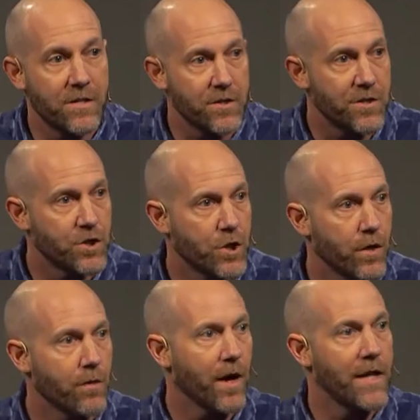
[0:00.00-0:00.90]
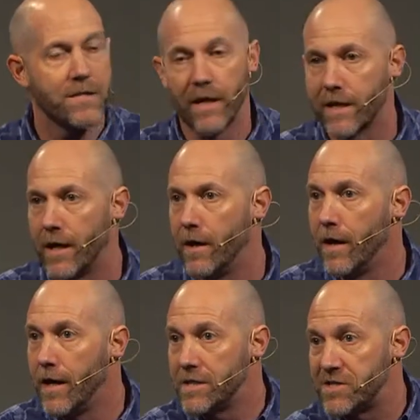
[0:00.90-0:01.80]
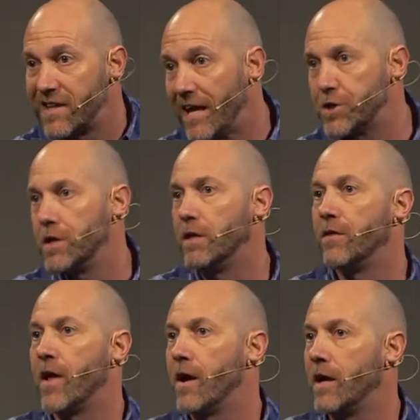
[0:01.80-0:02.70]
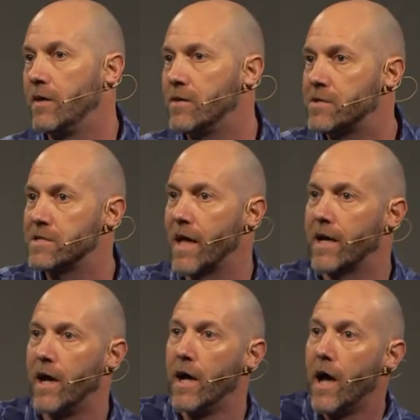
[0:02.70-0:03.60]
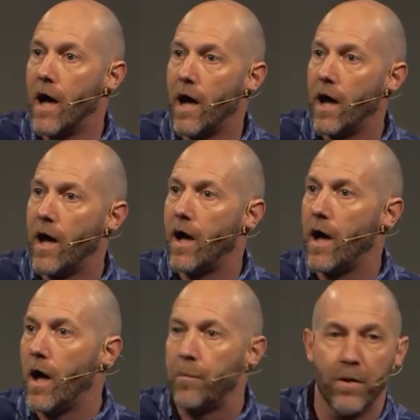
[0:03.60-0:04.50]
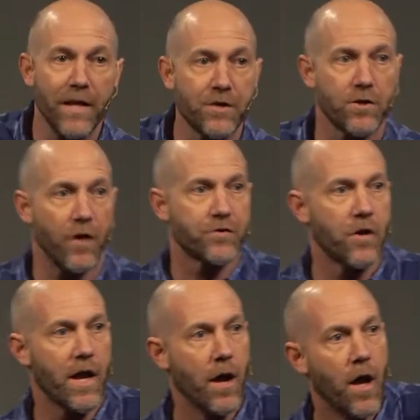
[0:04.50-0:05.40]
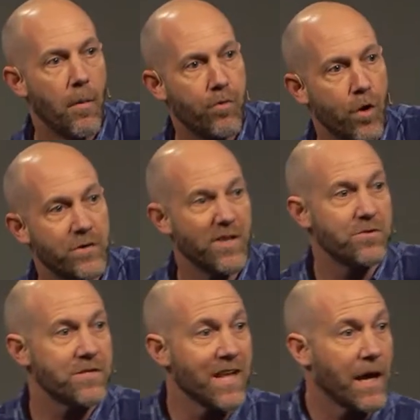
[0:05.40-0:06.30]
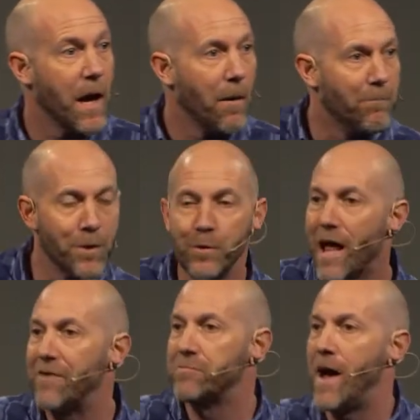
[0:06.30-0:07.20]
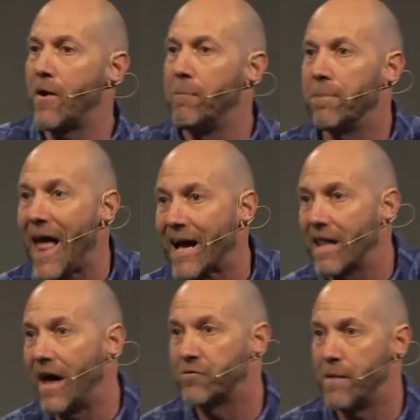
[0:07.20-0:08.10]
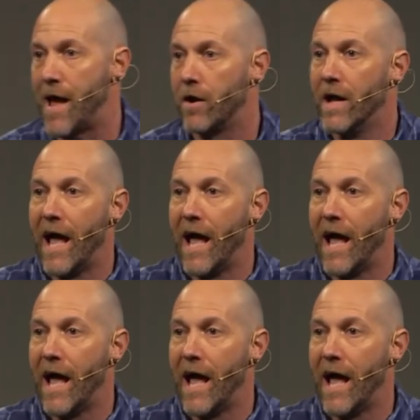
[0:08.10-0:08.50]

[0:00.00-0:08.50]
a centurion, right? He's stationed there. This is like a police officer and a protester. This is like Blue Lives Matter and Black Lives Matter.